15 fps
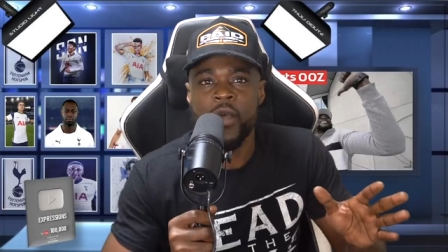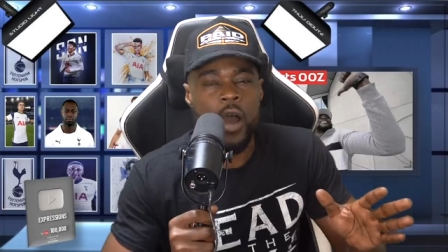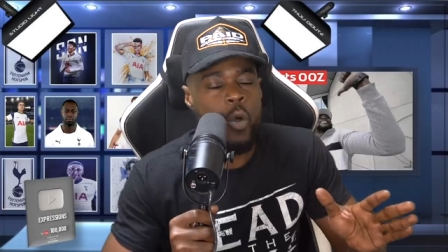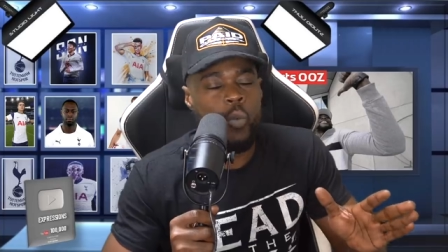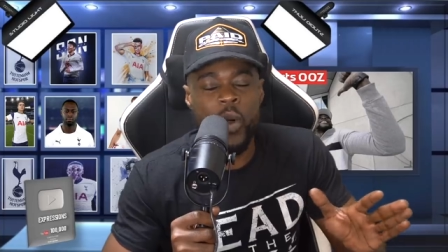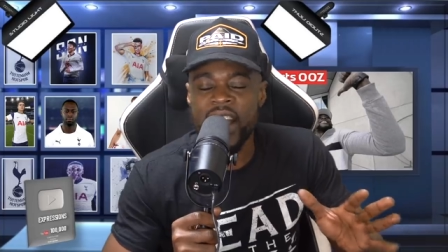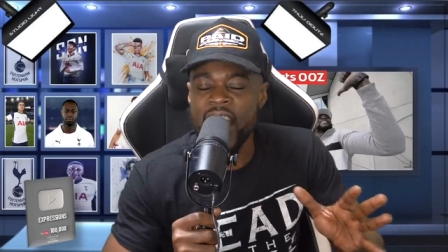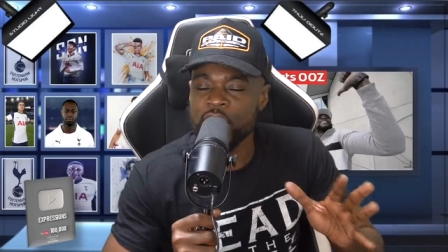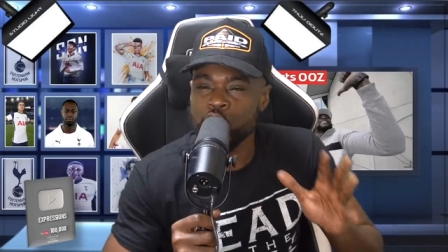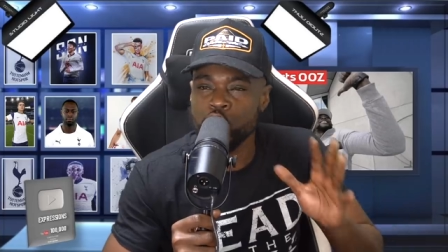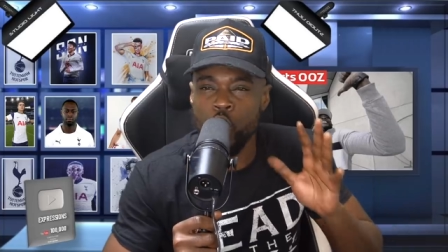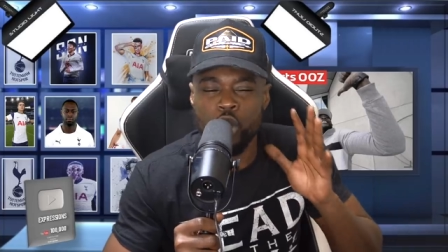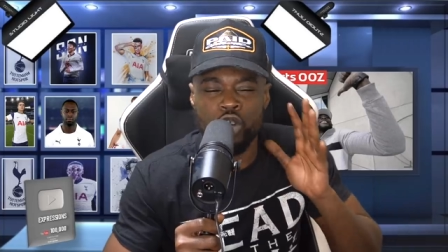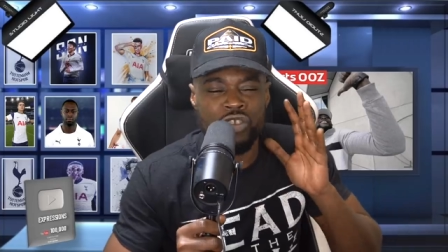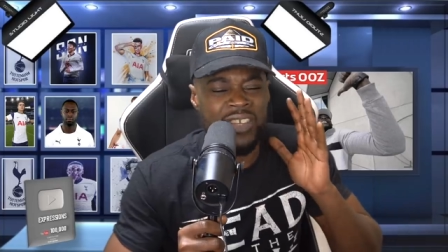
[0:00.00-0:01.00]
When I
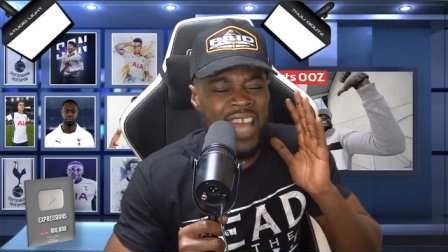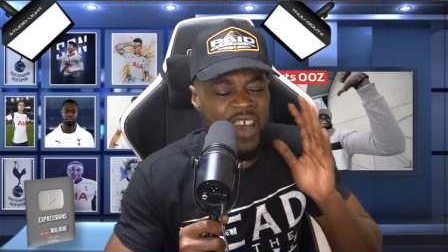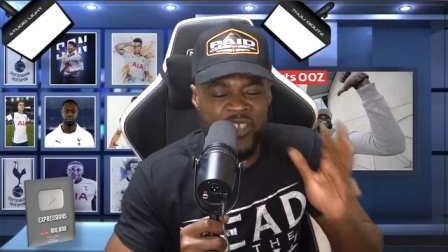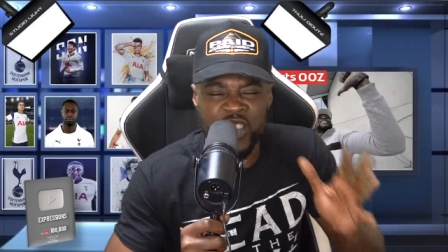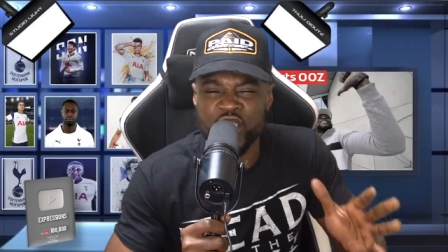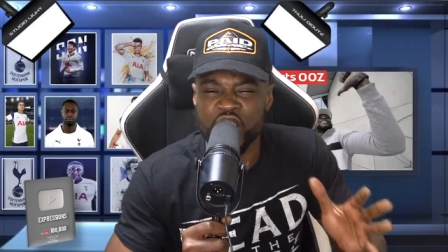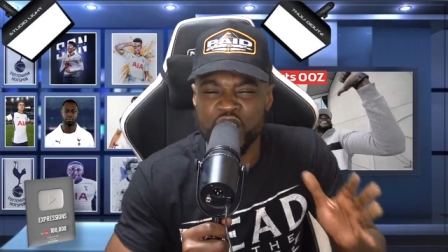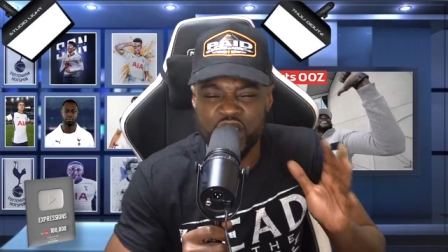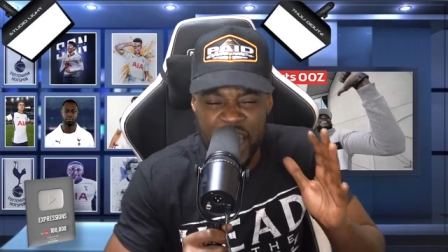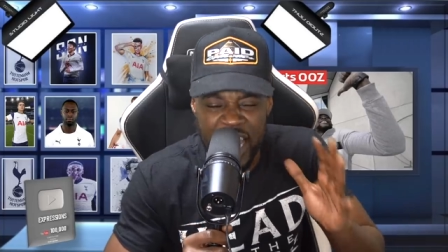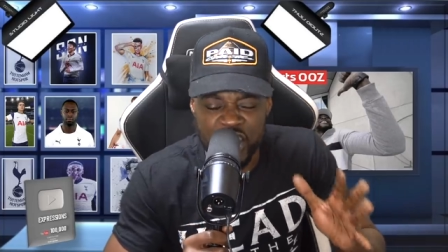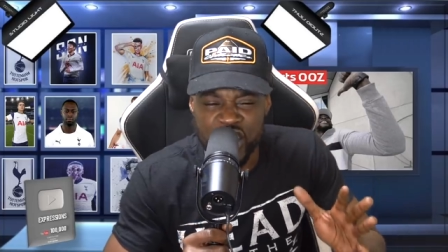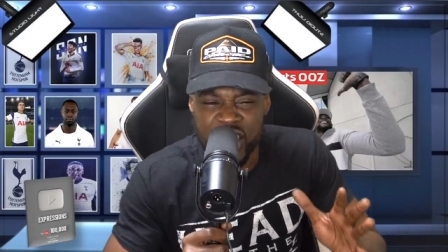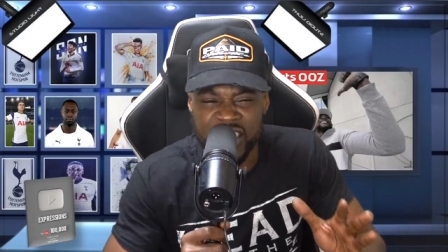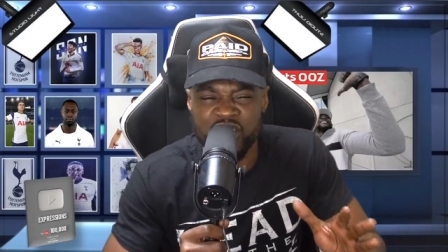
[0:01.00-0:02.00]
saw Davinson
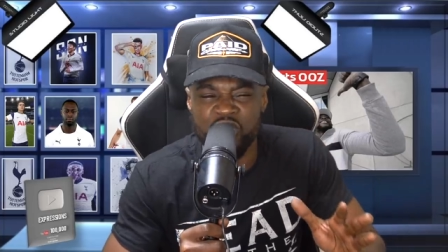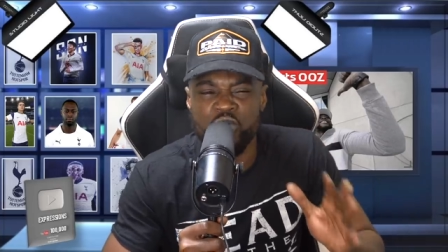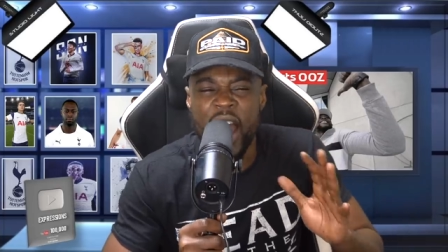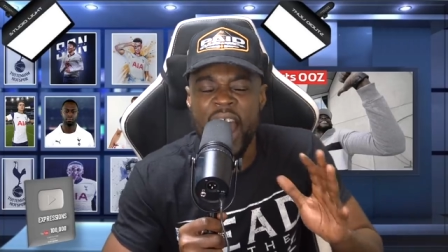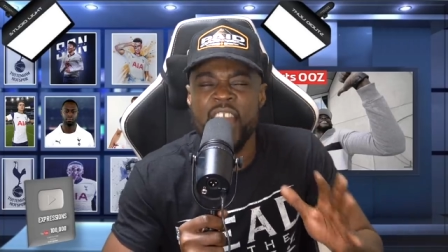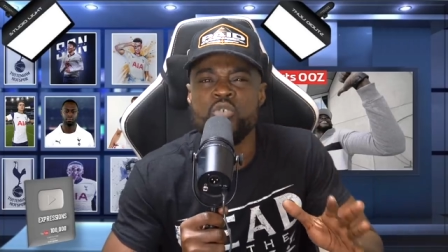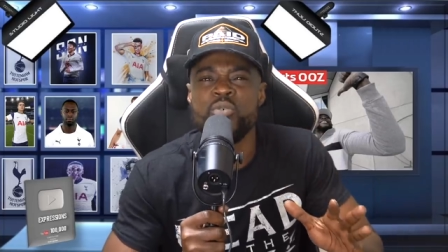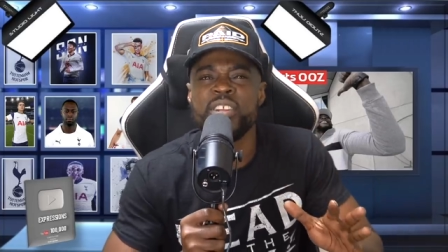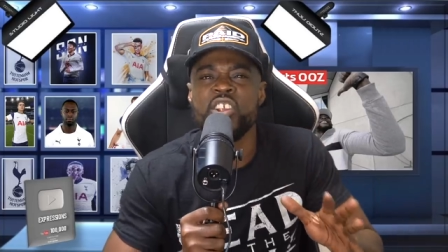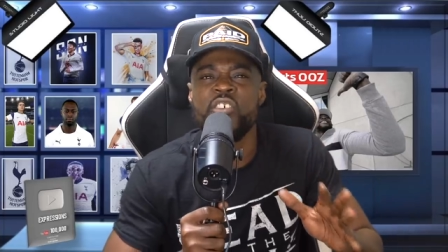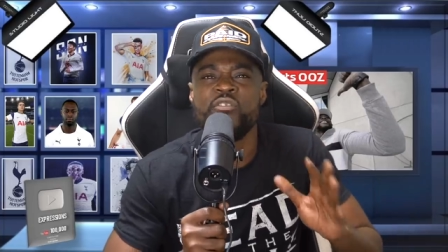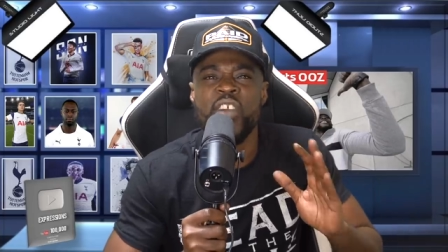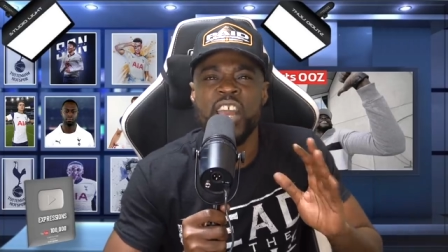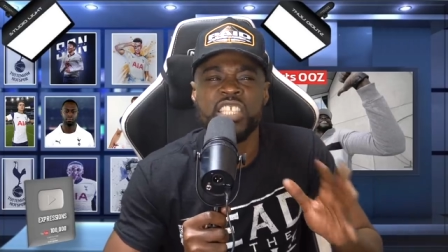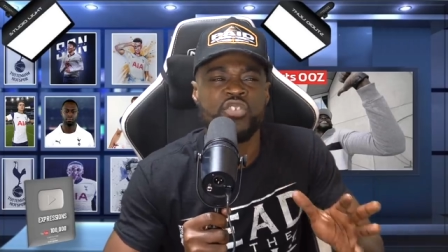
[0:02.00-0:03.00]
Sanchez and Dier in
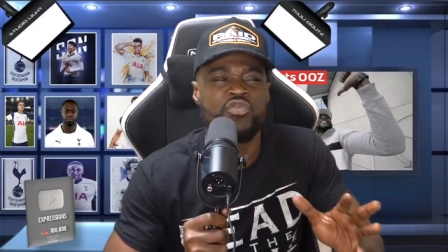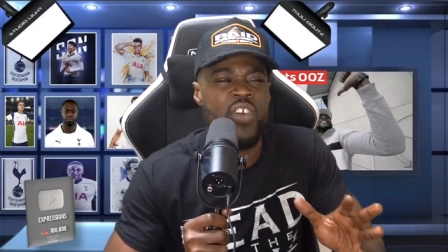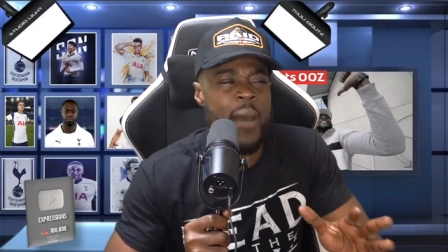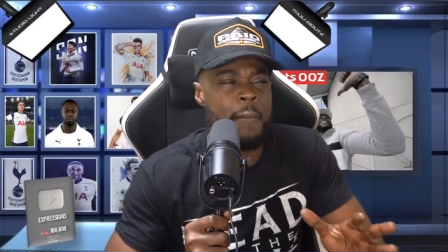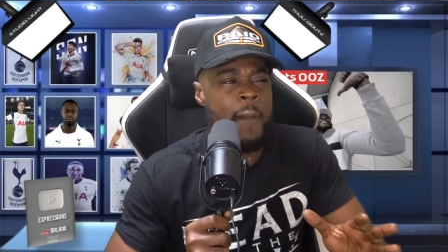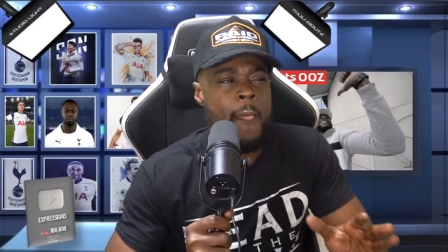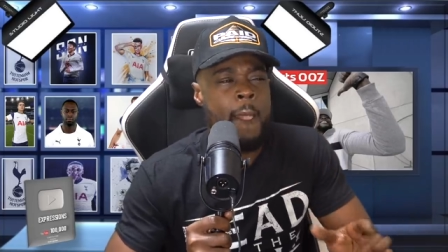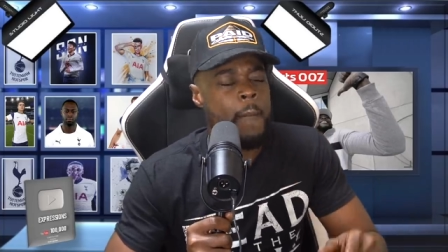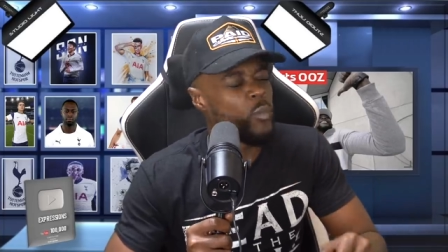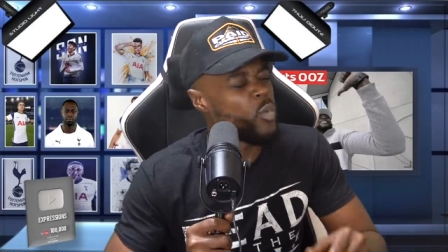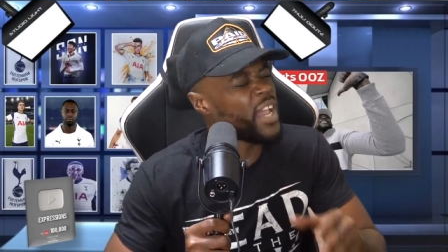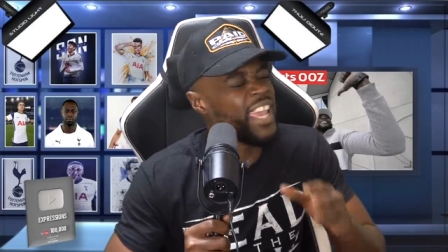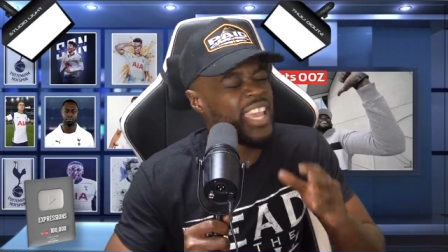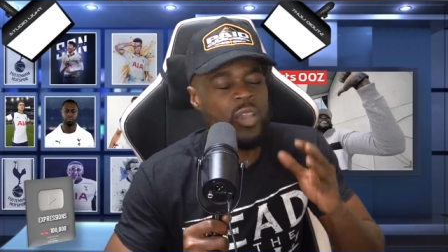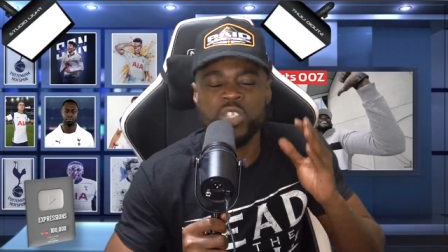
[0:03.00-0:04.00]
defense, fam,
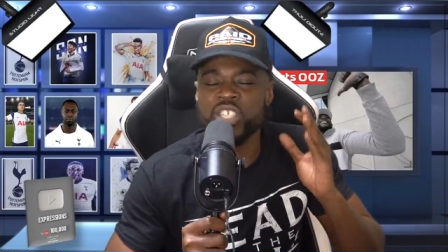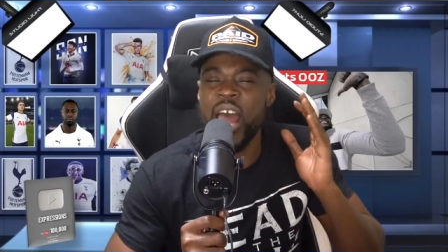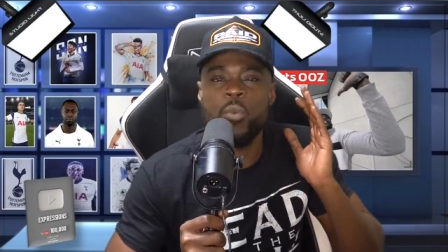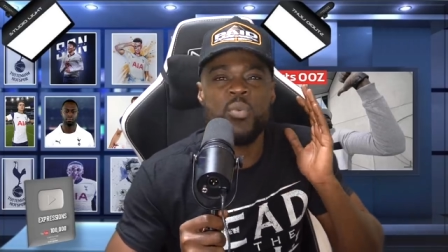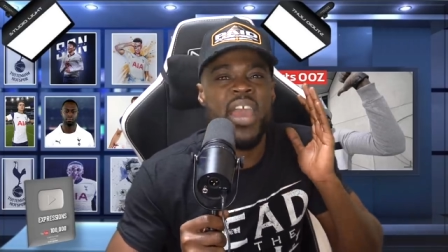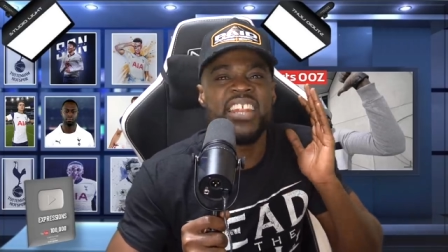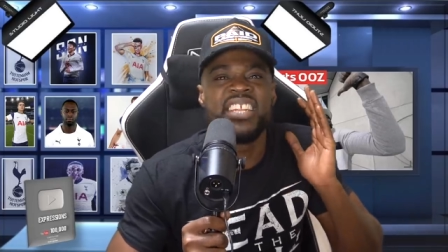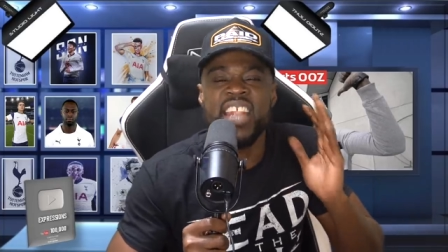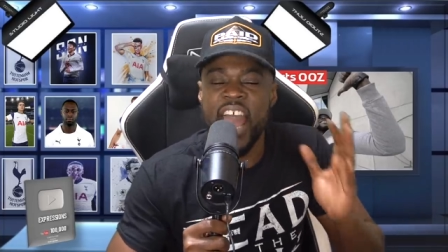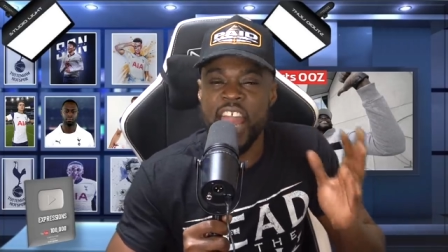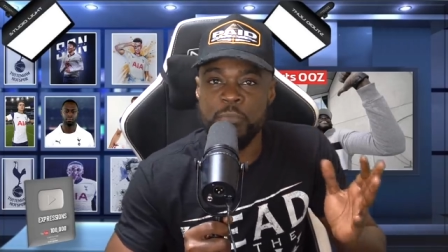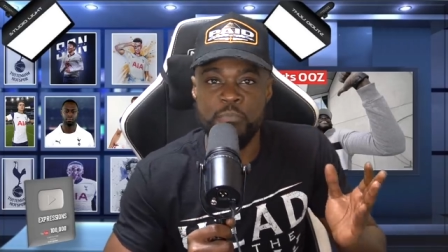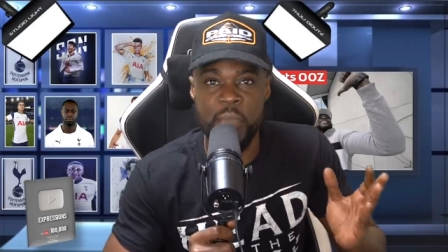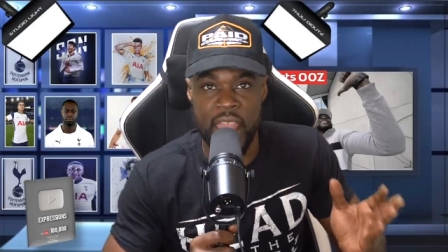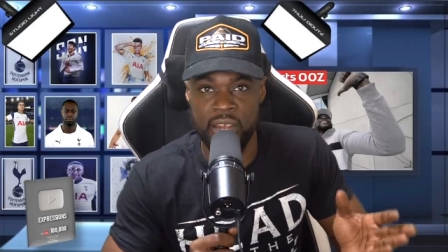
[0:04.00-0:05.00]
it was like we had
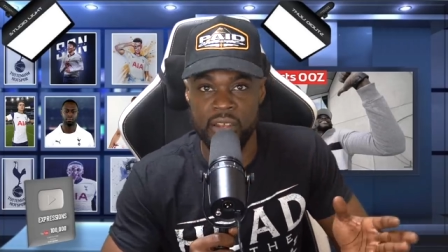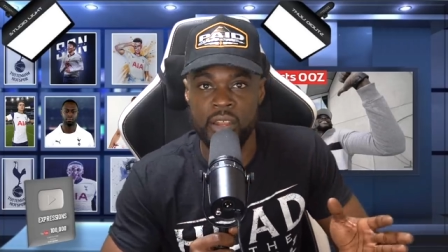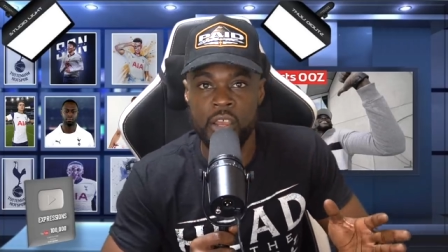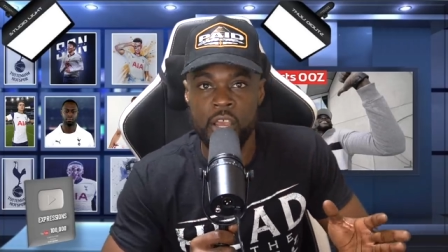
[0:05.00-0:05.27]
nine men.